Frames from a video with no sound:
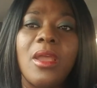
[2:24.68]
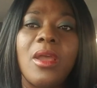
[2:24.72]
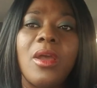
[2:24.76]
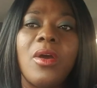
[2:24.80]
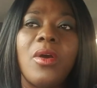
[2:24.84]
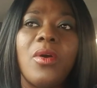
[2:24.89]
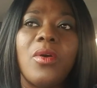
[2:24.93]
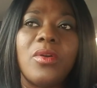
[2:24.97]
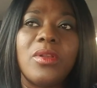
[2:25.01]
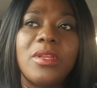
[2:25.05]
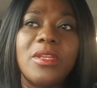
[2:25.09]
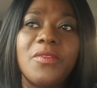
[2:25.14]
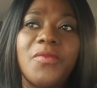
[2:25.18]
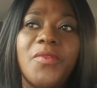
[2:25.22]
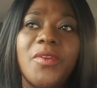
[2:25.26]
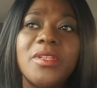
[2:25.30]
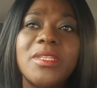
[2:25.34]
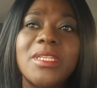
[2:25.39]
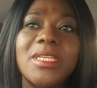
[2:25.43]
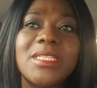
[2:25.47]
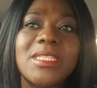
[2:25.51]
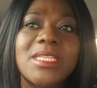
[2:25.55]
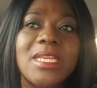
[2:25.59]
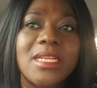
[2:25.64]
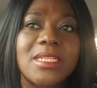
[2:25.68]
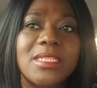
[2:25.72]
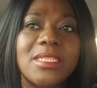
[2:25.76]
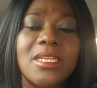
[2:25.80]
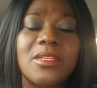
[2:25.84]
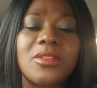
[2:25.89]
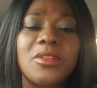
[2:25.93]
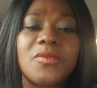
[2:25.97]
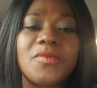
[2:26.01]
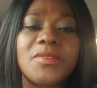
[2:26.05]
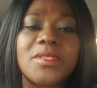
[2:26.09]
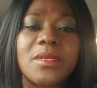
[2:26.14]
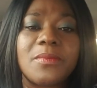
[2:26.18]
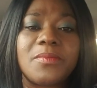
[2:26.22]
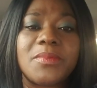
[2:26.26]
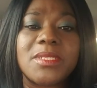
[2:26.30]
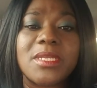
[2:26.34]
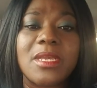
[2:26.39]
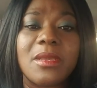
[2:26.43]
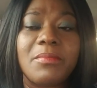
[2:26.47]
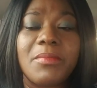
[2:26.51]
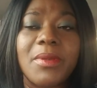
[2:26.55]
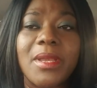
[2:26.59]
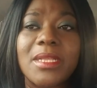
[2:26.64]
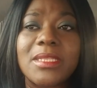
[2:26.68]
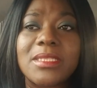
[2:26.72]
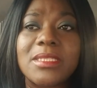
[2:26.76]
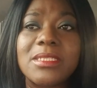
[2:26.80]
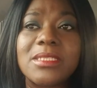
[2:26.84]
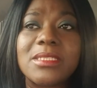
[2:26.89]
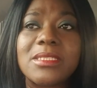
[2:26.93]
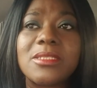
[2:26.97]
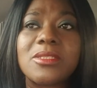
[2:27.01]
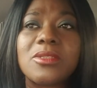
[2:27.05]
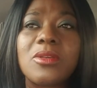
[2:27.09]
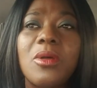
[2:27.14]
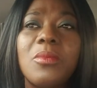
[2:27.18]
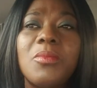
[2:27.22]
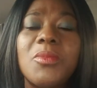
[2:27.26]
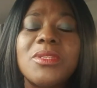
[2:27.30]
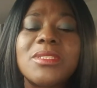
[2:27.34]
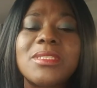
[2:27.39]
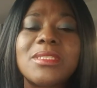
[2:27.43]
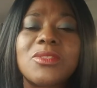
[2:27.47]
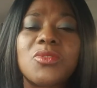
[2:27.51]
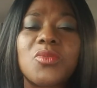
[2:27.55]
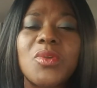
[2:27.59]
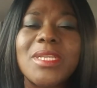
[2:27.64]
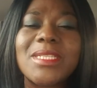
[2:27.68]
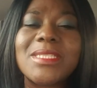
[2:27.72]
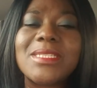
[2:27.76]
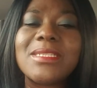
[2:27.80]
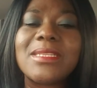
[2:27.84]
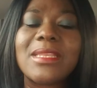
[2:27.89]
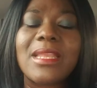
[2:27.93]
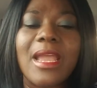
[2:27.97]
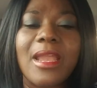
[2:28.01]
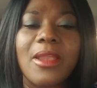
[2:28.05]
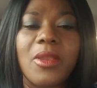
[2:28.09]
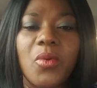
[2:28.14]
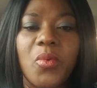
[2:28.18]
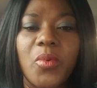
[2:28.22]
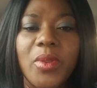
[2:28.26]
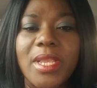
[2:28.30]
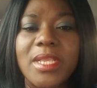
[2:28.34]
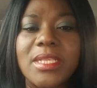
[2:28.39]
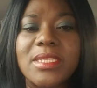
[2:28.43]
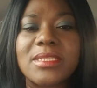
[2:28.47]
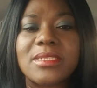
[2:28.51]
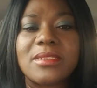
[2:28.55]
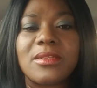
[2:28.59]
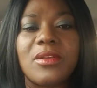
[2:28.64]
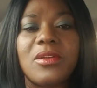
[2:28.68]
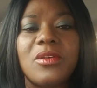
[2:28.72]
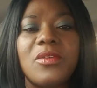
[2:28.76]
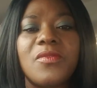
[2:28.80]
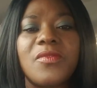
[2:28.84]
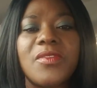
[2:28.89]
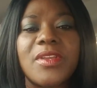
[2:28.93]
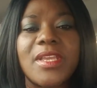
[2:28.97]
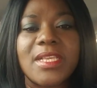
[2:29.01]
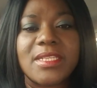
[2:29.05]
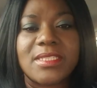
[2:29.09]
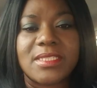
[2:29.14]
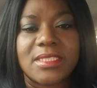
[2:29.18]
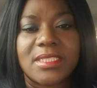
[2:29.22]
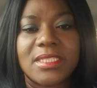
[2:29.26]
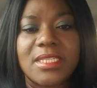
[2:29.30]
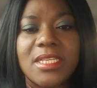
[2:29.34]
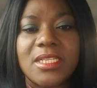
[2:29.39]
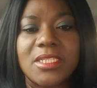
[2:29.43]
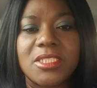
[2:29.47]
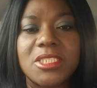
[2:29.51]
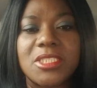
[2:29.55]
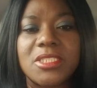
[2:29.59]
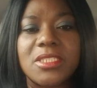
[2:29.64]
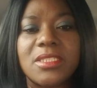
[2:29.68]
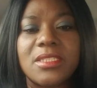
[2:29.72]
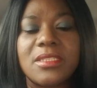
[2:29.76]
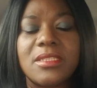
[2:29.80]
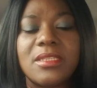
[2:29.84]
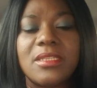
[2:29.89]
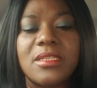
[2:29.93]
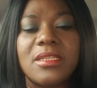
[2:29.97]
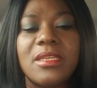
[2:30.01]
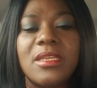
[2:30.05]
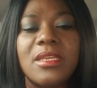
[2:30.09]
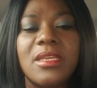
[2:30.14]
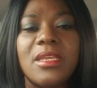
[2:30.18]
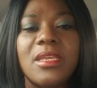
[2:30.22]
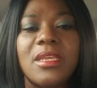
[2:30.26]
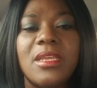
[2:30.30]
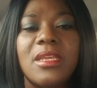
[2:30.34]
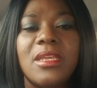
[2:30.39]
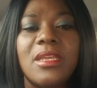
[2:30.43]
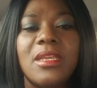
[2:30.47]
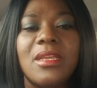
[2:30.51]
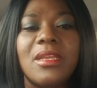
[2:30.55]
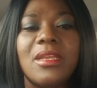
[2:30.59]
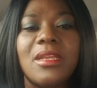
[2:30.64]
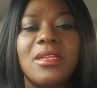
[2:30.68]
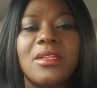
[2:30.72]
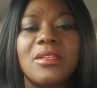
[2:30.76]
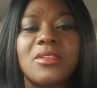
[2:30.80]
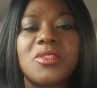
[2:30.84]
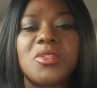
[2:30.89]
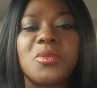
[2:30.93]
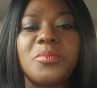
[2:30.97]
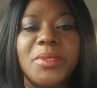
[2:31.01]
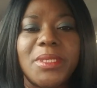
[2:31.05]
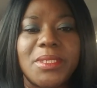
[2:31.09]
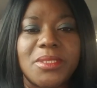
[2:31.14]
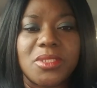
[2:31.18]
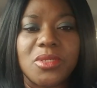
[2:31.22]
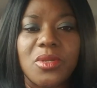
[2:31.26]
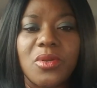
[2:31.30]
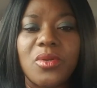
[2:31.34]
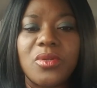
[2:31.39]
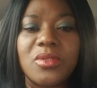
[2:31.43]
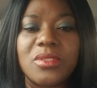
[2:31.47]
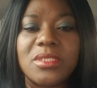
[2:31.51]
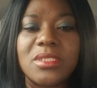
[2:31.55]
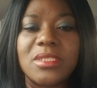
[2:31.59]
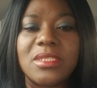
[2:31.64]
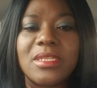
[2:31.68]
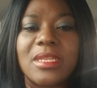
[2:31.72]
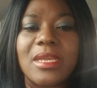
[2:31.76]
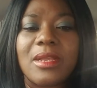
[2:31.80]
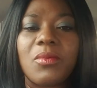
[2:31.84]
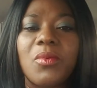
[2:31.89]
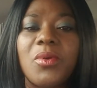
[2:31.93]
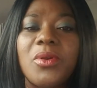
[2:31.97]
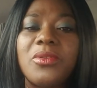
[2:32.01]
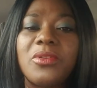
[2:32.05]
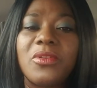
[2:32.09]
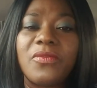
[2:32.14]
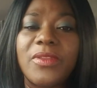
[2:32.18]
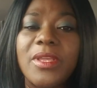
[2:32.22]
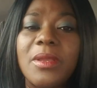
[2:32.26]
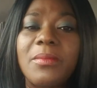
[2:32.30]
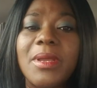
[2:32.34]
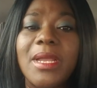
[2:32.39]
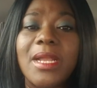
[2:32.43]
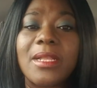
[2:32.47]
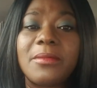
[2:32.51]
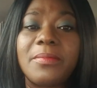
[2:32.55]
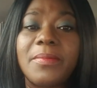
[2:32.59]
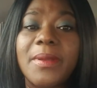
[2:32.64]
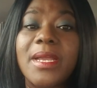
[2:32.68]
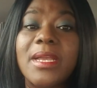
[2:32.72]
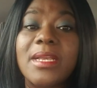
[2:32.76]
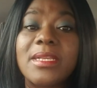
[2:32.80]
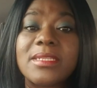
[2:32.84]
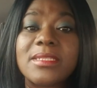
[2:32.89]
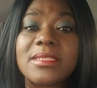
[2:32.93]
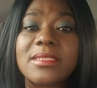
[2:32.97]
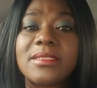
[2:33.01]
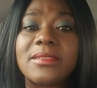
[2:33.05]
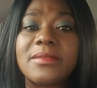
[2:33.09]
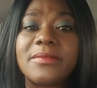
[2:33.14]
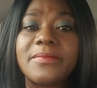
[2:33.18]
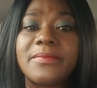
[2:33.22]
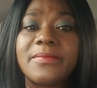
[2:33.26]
Only from the 30th of September, this is almost 29 weeks of gestation, to be told that one of them had passed.